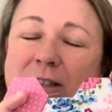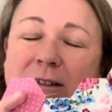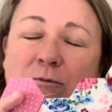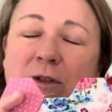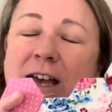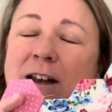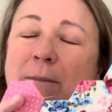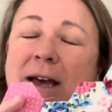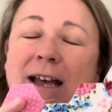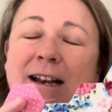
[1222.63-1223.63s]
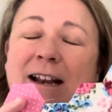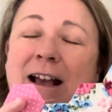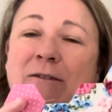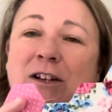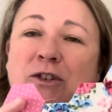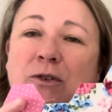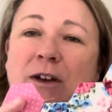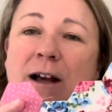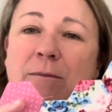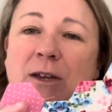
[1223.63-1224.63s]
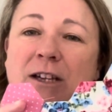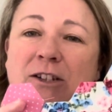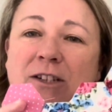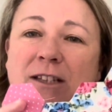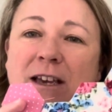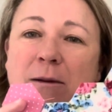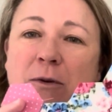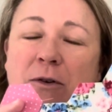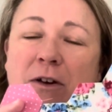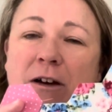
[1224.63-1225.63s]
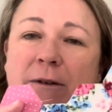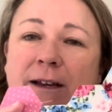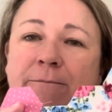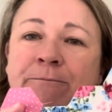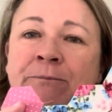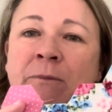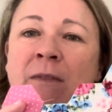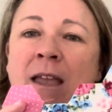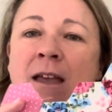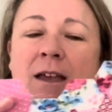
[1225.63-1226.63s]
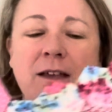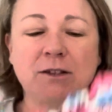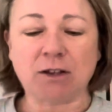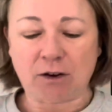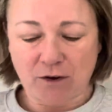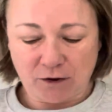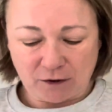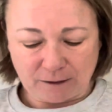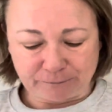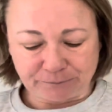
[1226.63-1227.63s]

without a pattern, having to look up, you can just keep on going. So